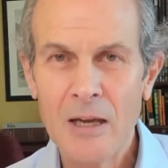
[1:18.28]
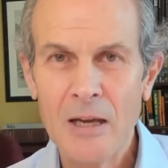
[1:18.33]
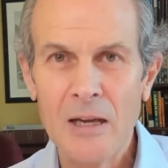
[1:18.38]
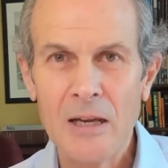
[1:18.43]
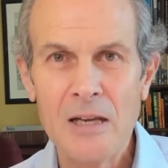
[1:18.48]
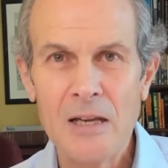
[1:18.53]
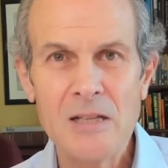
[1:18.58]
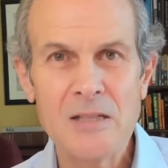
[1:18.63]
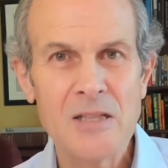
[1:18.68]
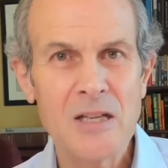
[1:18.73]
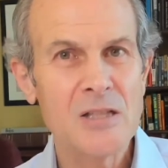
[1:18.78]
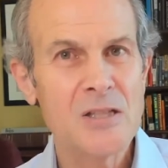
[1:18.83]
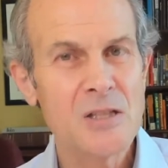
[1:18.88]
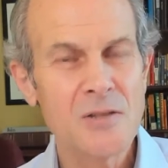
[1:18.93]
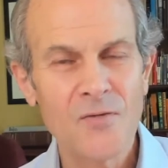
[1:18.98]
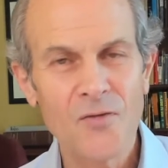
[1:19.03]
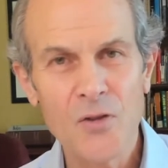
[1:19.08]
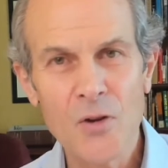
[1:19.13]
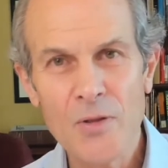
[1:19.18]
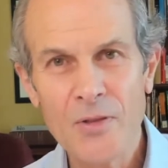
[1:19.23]
He says
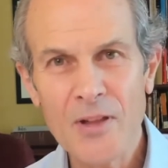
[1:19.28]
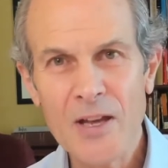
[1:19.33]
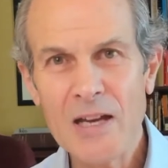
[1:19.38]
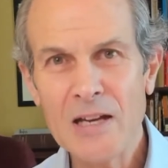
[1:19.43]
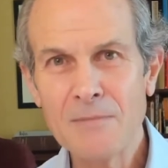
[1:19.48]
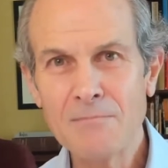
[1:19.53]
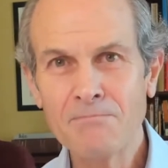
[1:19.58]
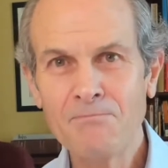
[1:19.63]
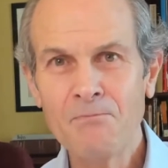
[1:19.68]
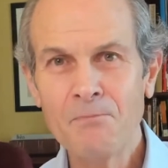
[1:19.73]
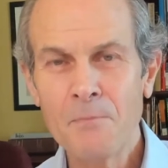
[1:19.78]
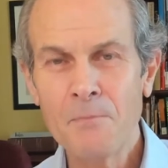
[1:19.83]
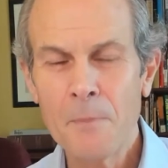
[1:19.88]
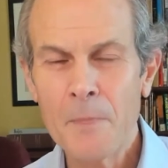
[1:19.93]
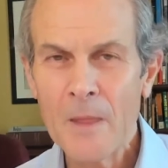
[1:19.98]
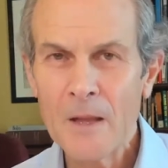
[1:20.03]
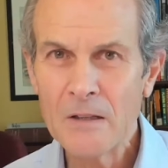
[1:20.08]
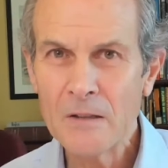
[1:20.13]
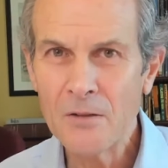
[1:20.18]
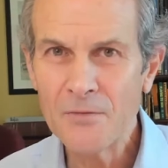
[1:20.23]
for them,
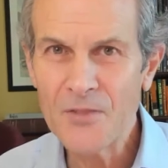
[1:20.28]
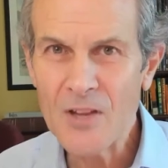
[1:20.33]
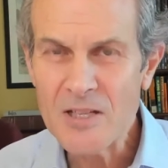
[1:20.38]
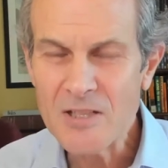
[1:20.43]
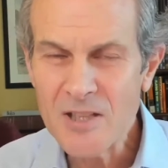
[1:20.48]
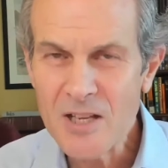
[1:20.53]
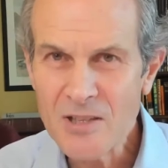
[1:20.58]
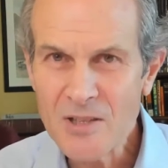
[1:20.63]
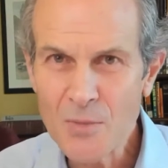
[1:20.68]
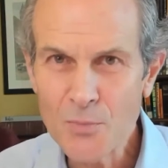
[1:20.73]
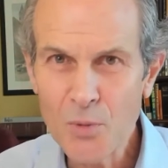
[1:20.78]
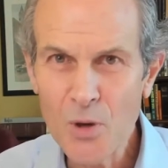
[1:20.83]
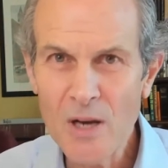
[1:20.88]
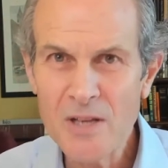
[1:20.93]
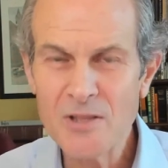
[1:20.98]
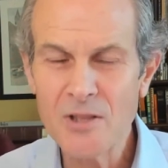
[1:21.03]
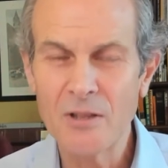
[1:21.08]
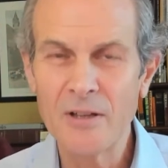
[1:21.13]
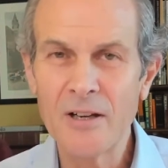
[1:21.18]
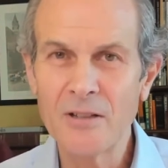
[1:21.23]
you know, if they set the
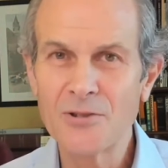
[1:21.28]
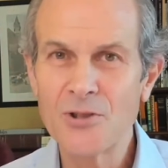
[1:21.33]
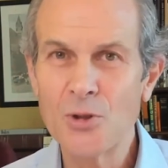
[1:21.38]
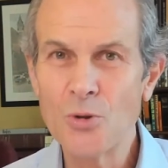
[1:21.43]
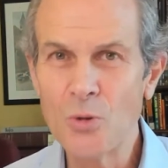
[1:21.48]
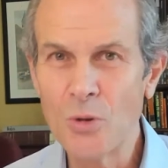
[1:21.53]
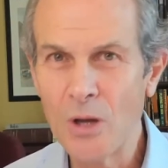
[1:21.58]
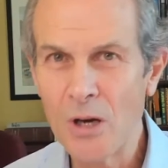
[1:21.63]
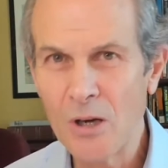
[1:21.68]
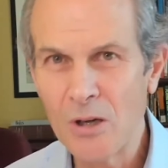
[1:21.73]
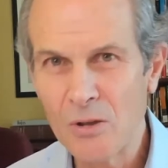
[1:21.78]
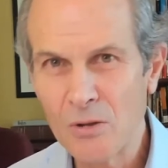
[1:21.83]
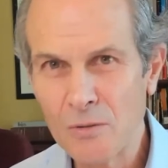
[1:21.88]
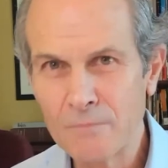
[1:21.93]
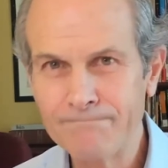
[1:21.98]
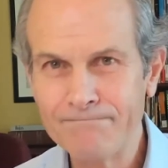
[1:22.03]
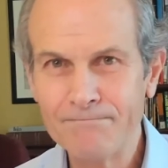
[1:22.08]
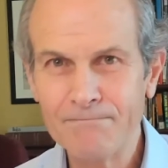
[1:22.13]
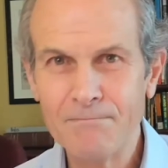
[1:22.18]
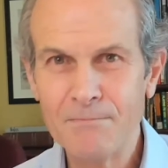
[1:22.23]
price a little too
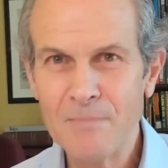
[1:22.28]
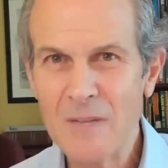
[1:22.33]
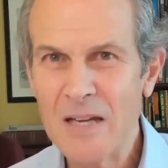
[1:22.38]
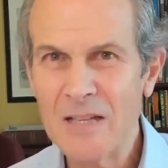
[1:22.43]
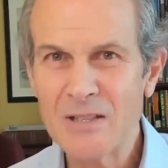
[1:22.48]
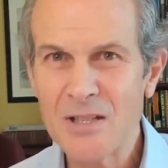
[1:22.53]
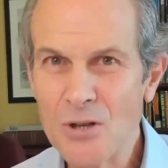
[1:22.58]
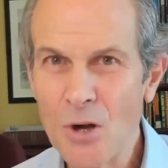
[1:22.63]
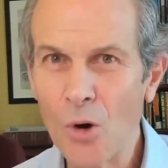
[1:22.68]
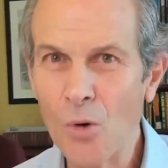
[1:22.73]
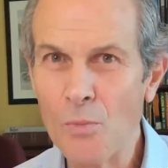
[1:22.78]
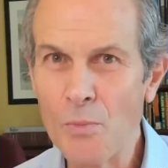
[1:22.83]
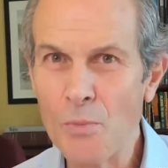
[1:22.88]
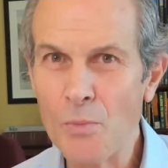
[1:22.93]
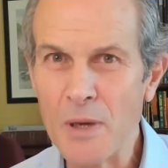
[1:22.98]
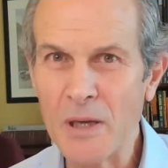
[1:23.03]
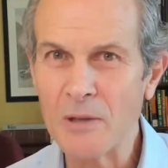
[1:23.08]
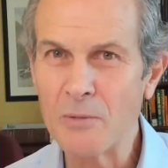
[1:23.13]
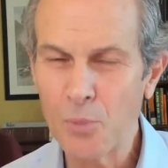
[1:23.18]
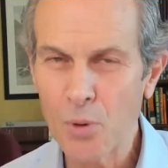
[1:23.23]
low, it's no
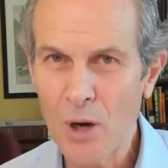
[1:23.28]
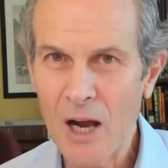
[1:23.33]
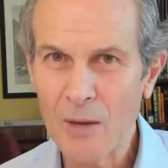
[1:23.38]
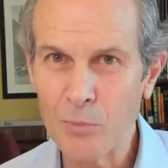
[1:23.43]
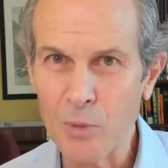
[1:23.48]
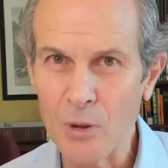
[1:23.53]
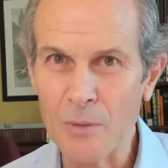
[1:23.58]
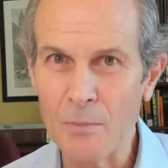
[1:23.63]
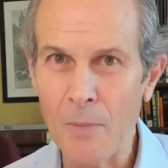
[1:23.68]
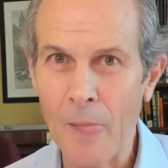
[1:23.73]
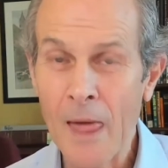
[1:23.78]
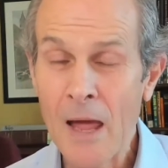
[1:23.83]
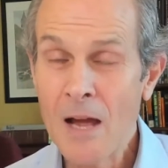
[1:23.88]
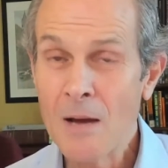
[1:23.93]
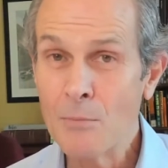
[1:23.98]
big problem.